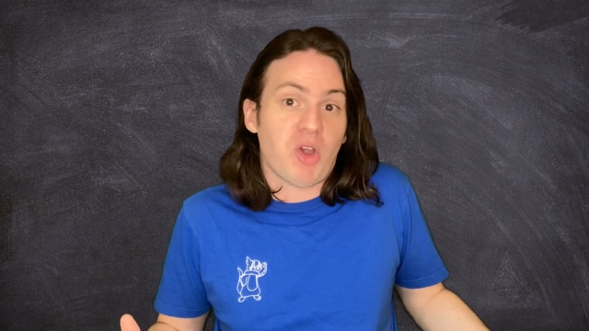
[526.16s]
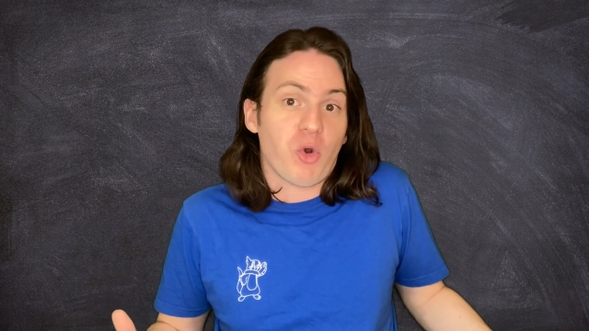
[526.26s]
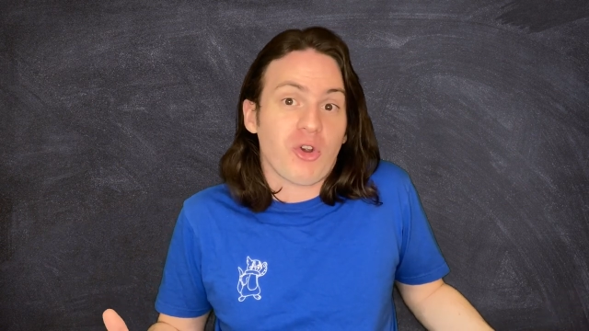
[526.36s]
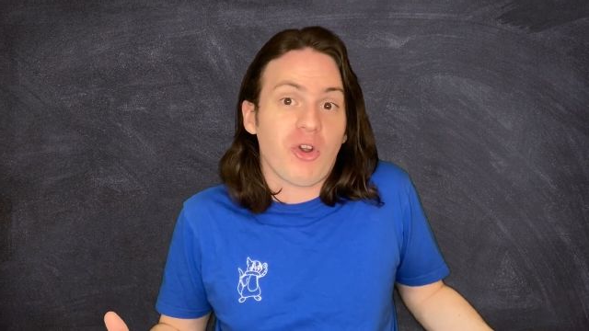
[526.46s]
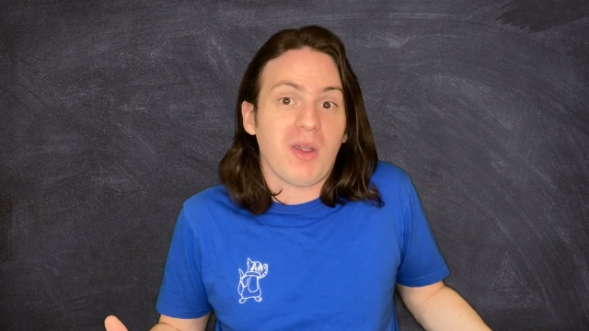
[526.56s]

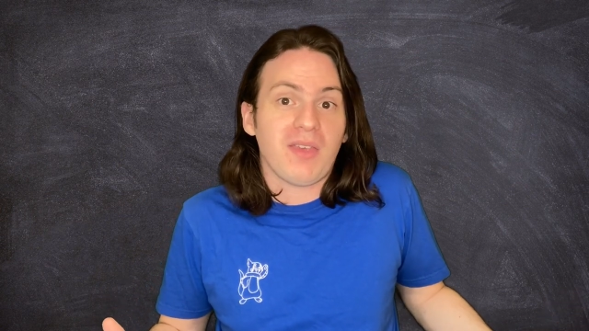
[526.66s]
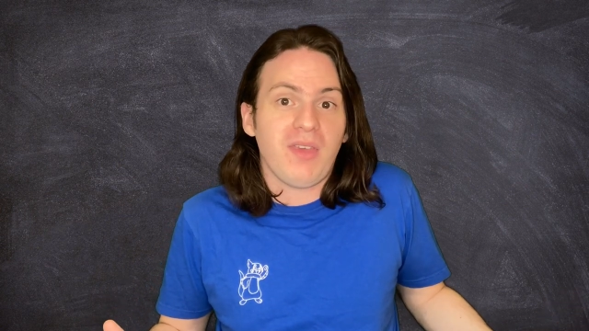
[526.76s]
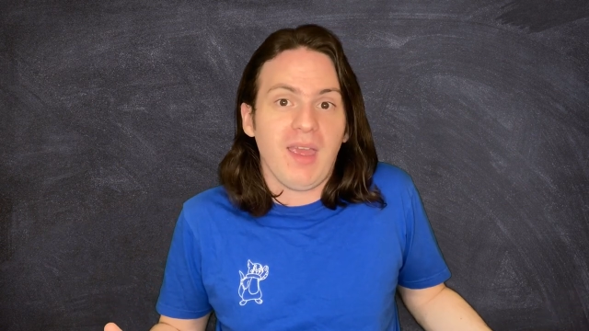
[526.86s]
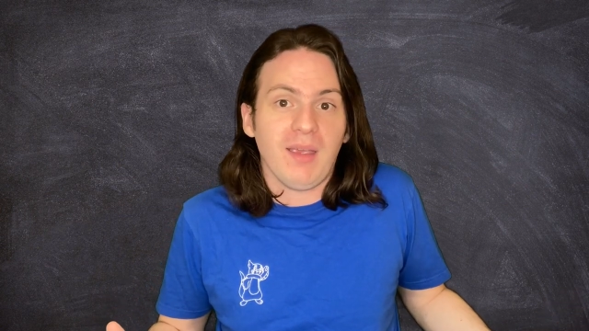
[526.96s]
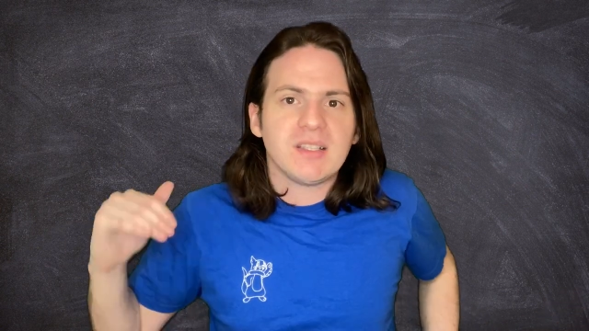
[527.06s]
a recurring
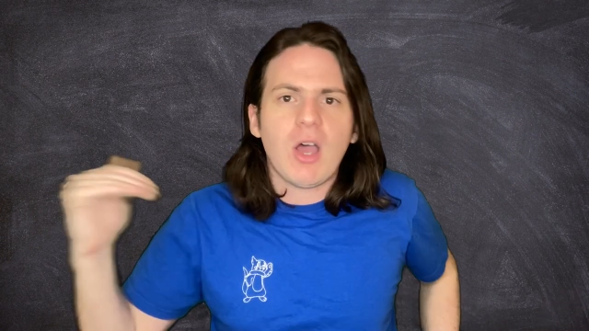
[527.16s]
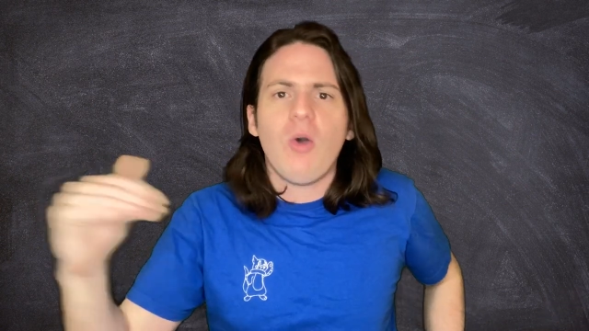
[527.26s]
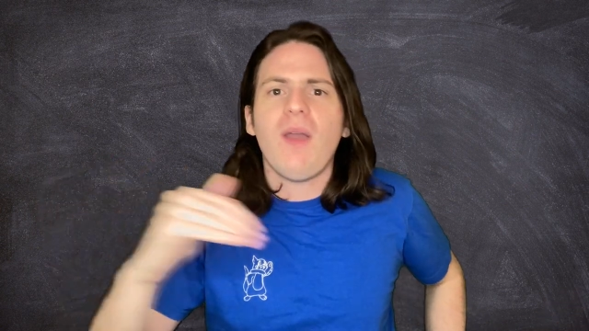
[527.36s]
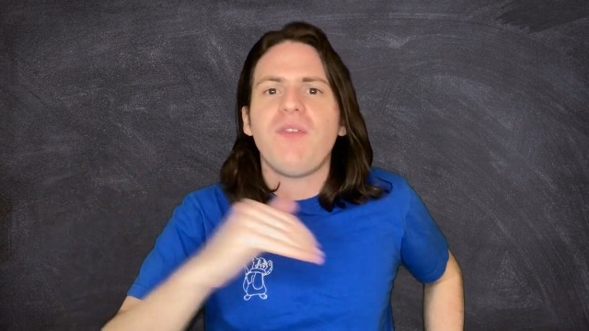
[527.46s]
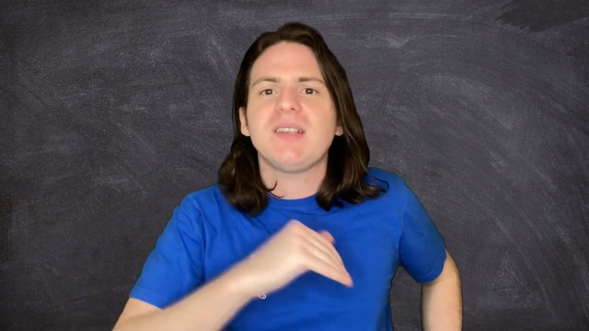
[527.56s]
thing.
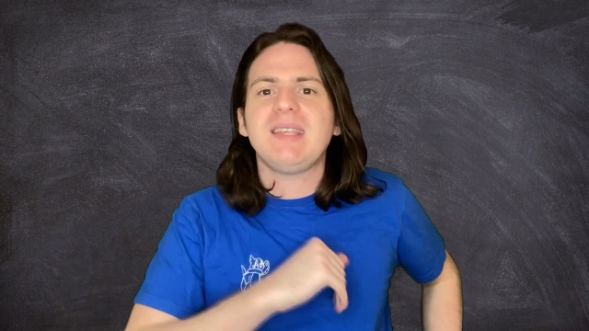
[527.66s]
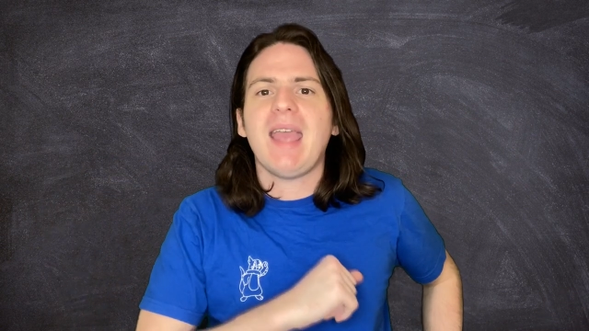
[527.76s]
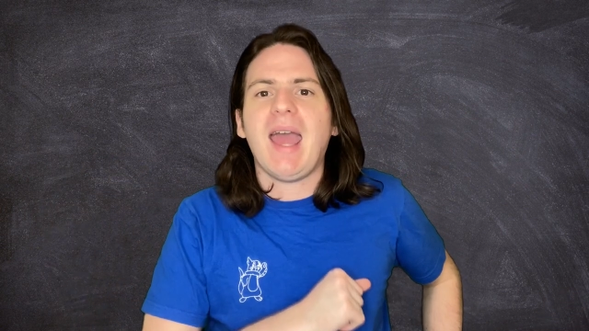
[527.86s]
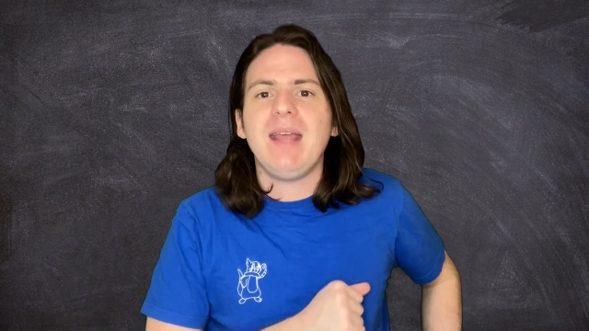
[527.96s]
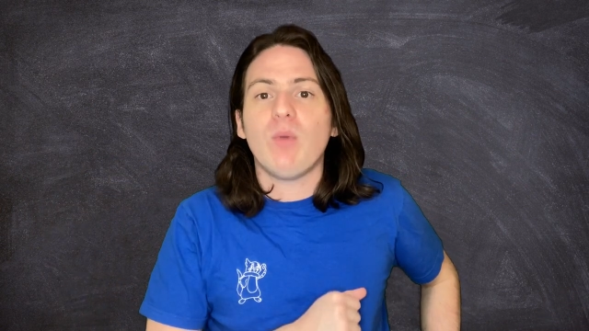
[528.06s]
So if you
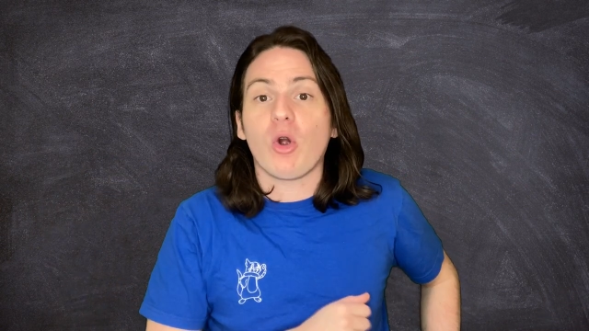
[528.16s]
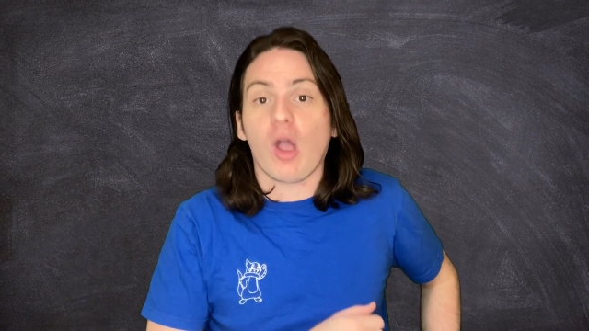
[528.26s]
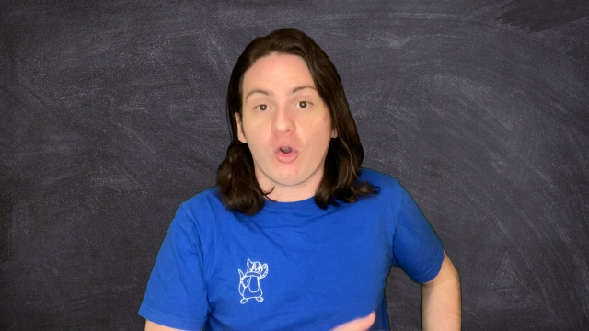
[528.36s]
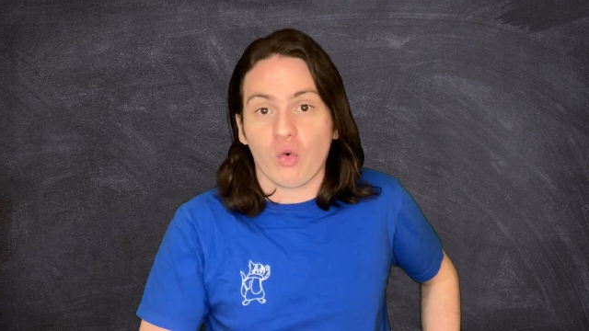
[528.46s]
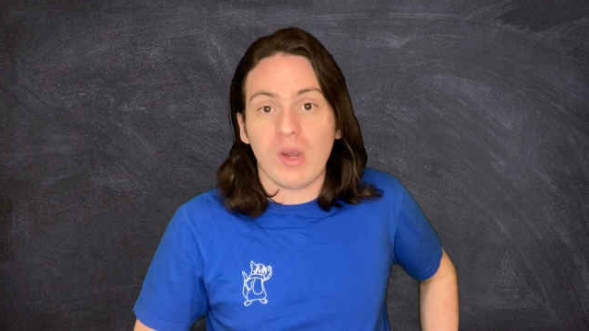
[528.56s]
see any
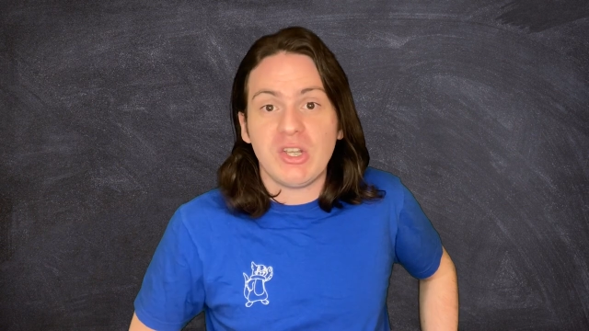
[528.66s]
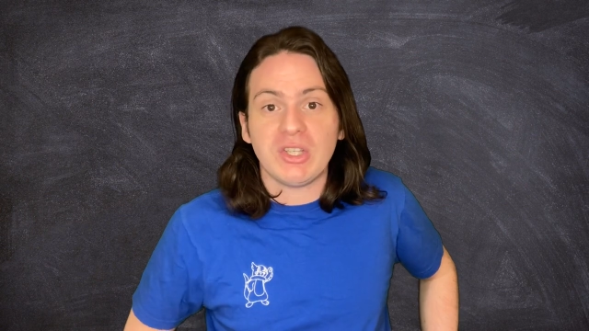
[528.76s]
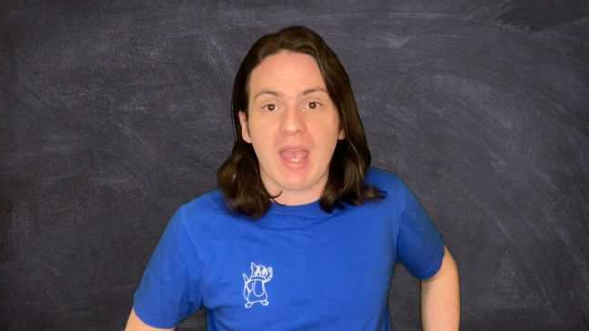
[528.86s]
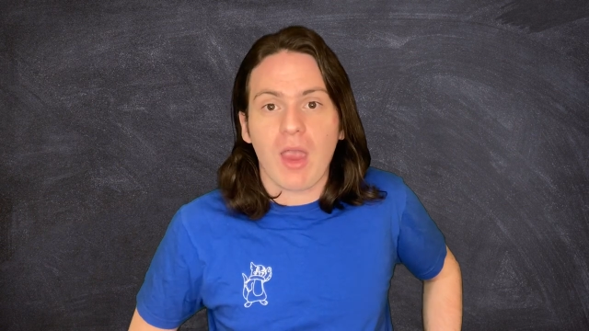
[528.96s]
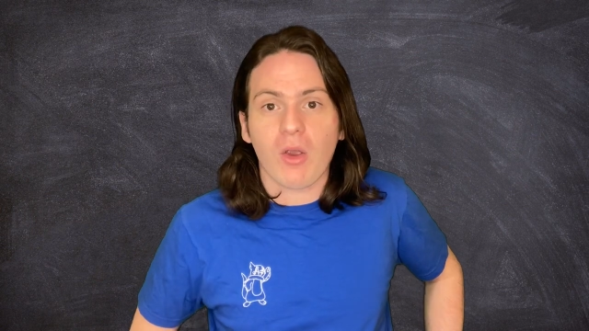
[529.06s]
more
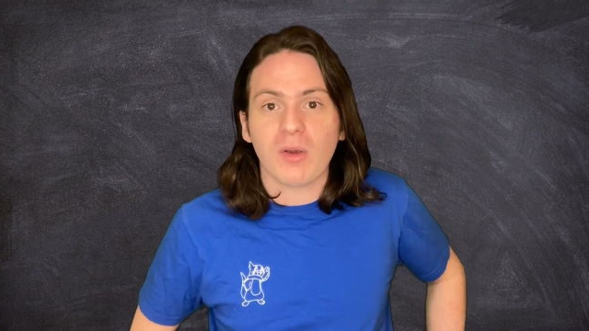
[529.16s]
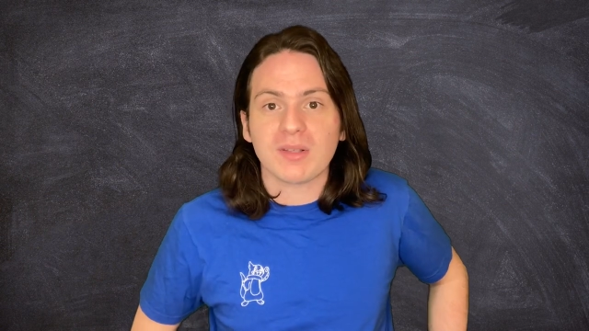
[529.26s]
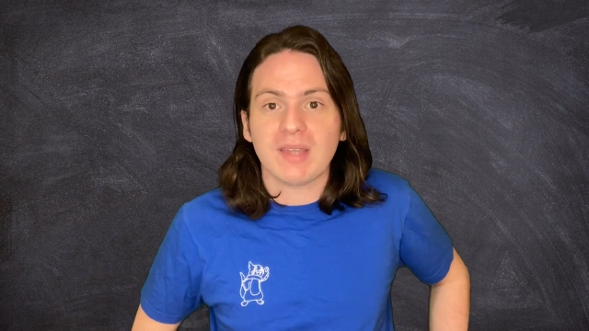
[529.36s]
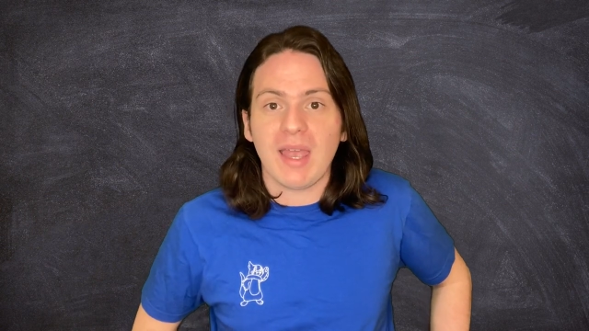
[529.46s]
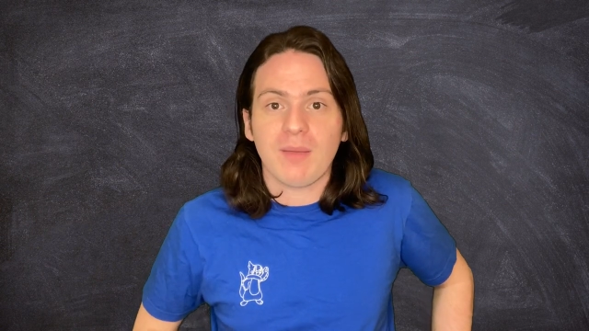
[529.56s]
egregious
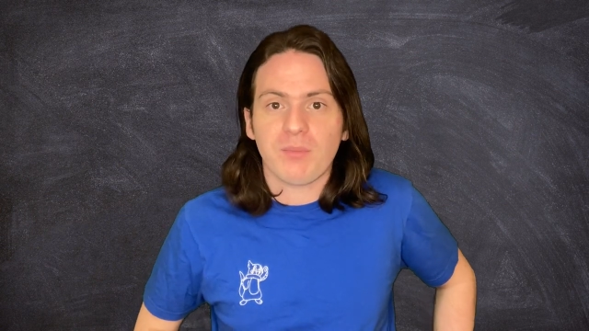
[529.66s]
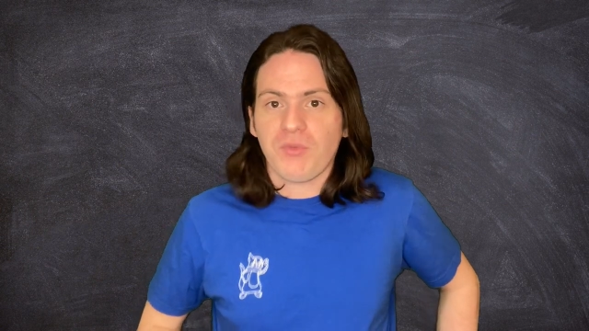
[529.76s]
errors like